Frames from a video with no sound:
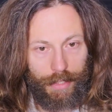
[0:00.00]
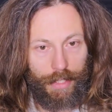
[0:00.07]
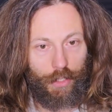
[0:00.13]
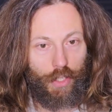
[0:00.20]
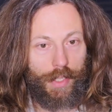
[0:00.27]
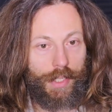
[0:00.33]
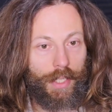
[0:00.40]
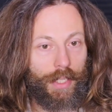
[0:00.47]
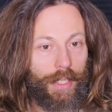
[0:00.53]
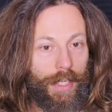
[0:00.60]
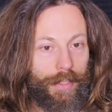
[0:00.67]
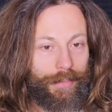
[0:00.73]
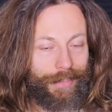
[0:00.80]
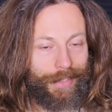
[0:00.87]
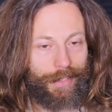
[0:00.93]
They just
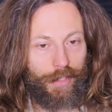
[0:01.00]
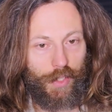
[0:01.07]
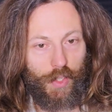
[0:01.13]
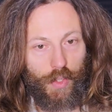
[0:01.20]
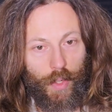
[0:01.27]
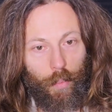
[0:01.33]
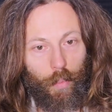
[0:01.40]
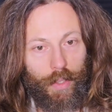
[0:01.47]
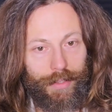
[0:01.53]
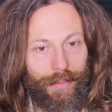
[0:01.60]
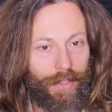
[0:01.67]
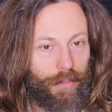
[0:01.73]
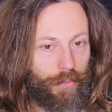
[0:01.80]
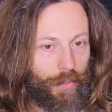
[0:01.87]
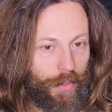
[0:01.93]
had a somewhat
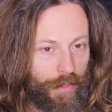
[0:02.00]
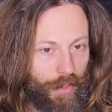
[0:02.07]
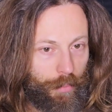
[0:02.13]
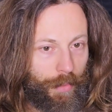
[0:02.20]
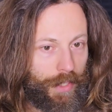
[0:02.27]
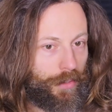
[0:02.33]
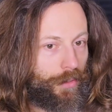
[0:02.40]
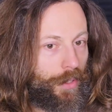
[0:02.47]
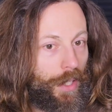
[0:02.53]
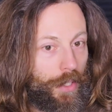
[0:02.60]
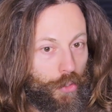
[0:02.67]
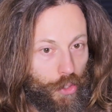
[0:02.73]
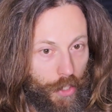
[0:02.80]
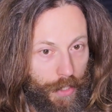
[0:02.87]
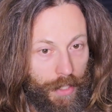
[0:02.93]
different
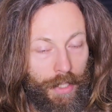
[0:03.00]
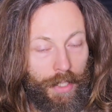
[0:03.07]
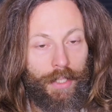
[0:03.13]
methodology.